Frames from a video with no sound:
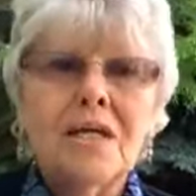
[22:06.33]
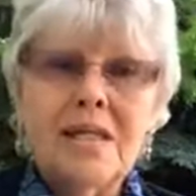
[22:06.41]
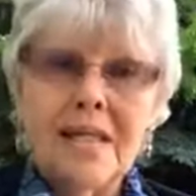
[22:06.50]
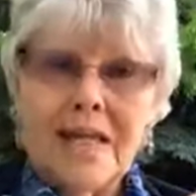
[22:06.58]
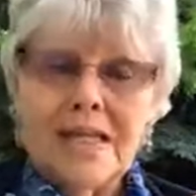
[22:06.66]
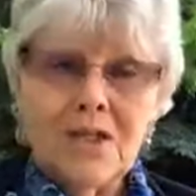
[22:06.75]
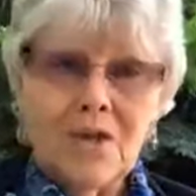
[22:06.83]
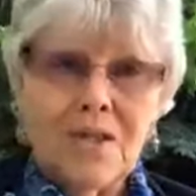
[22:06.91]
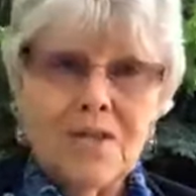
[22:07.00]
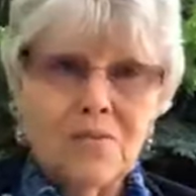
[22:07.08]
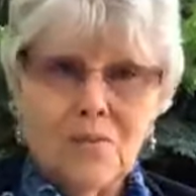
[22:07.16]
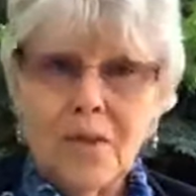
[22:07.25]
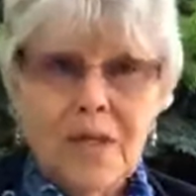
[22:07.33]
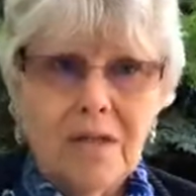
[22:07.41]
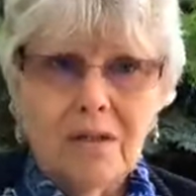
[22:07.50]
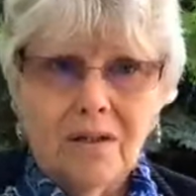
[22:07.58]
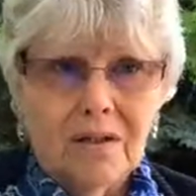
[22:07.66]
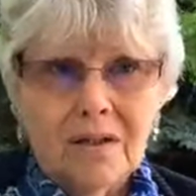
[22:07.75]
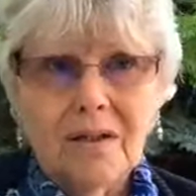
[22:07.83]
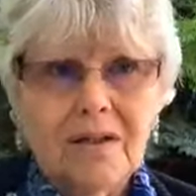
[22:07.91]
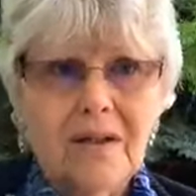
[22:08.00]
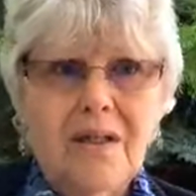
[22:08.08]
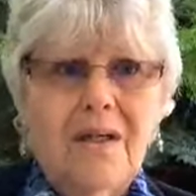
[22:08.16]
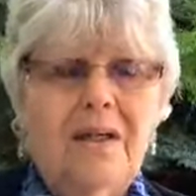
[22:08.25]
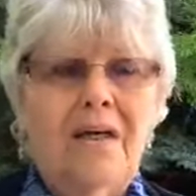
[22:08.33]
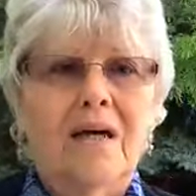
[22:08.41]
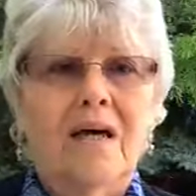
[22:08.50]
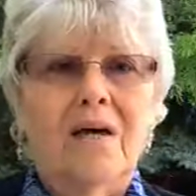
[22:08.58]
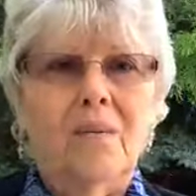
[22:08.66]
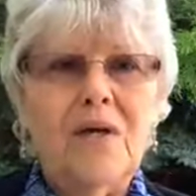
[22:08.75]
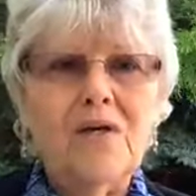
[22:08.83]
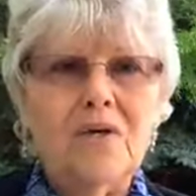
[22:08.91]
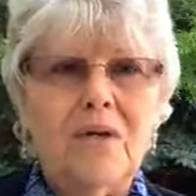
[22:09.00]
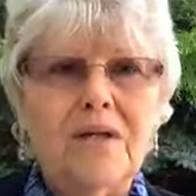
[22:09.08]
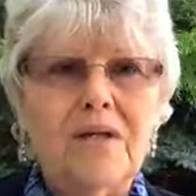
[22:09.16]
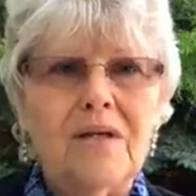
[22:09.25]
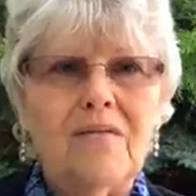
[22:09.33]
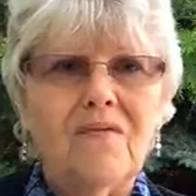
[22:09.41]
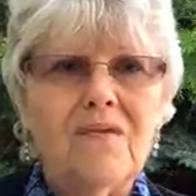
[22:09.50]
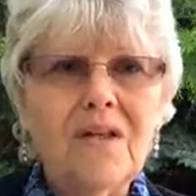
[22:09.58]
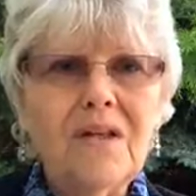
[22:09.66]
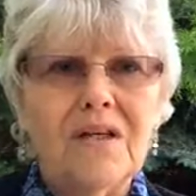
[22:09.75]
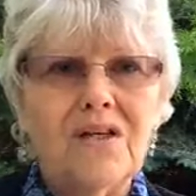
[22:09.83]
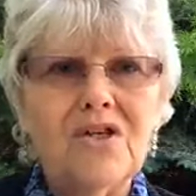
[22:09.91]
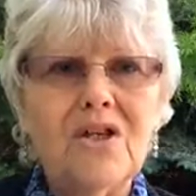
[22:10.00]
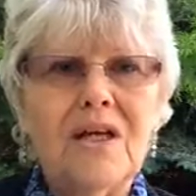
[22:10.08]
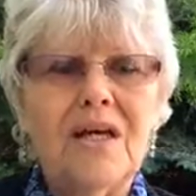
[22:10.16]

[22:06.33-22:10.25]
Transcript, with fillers: to get to this real uh, Indian village.